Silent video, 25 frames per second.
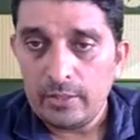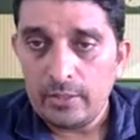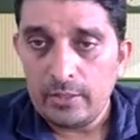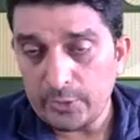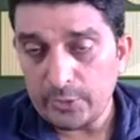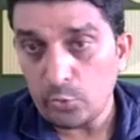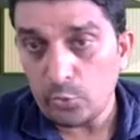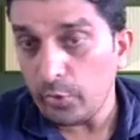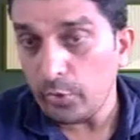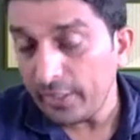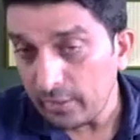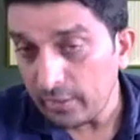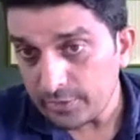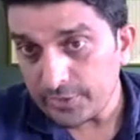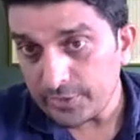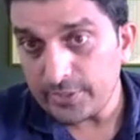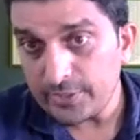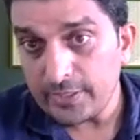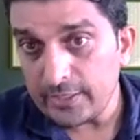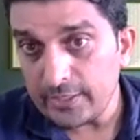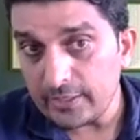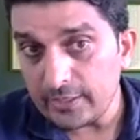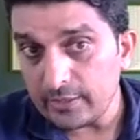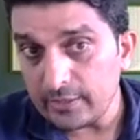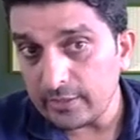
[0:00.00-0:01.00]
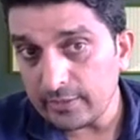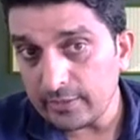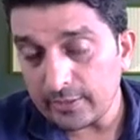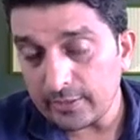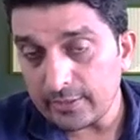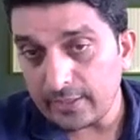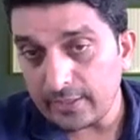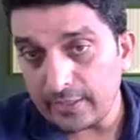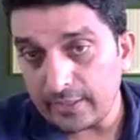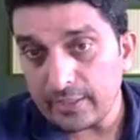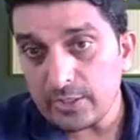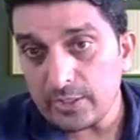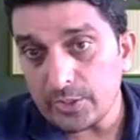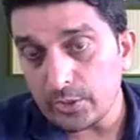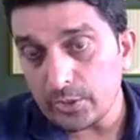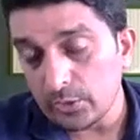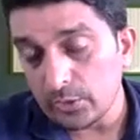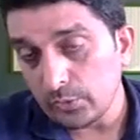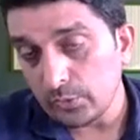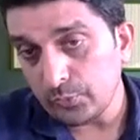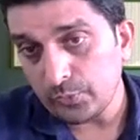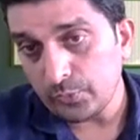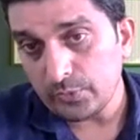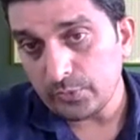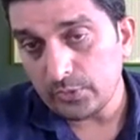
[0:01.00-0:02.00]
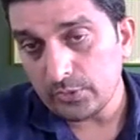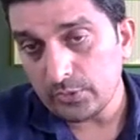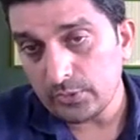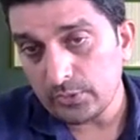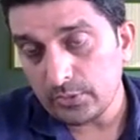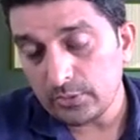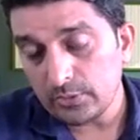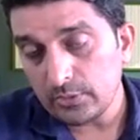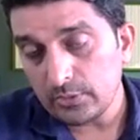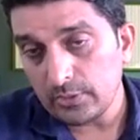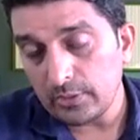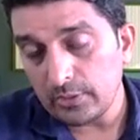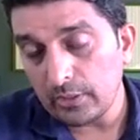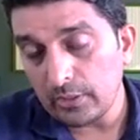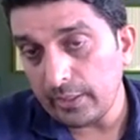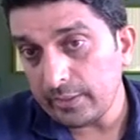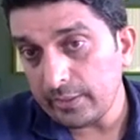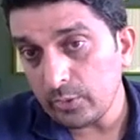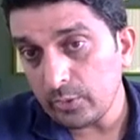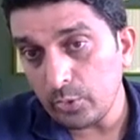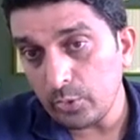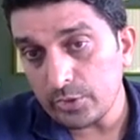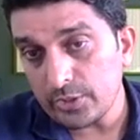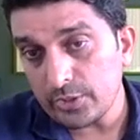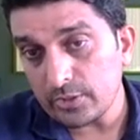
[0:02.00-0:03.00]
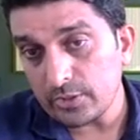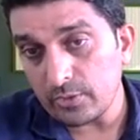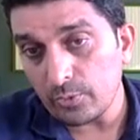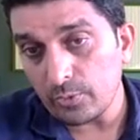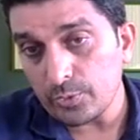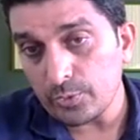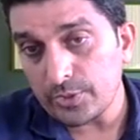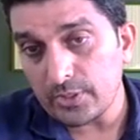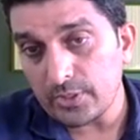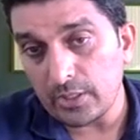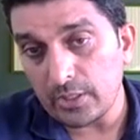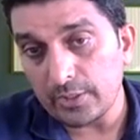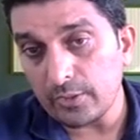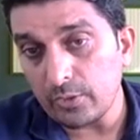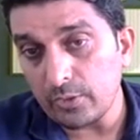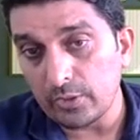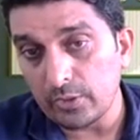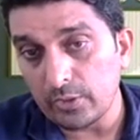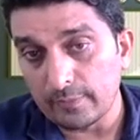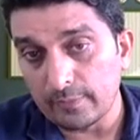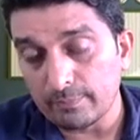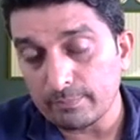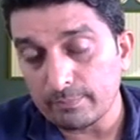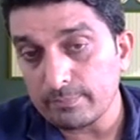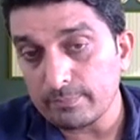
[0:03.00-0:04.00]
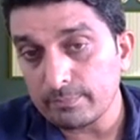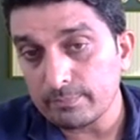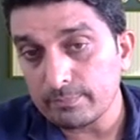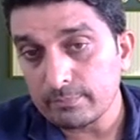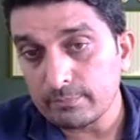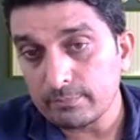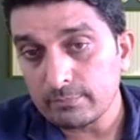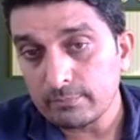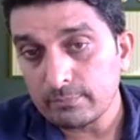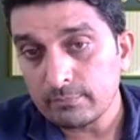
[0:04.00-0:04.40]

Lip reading: As you have seen in the case of language across curriculum,